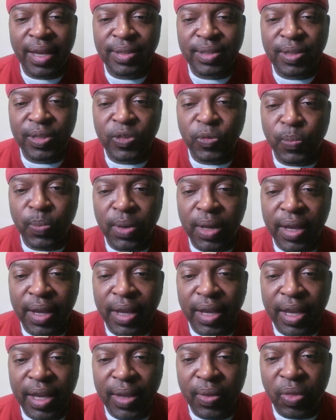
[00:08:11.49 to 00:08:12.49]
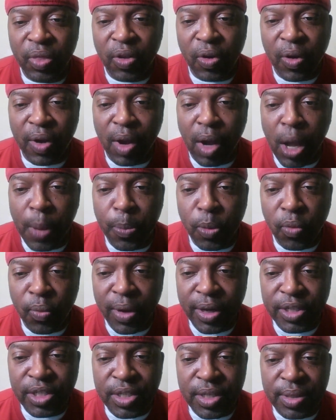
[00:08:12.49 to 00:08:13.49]
to explain their
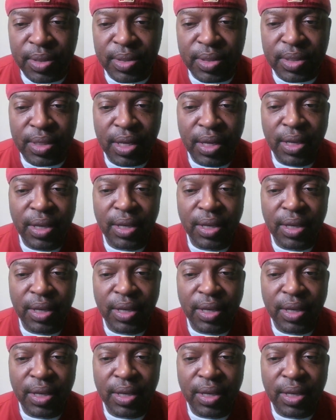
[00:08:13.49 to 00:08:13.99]
operations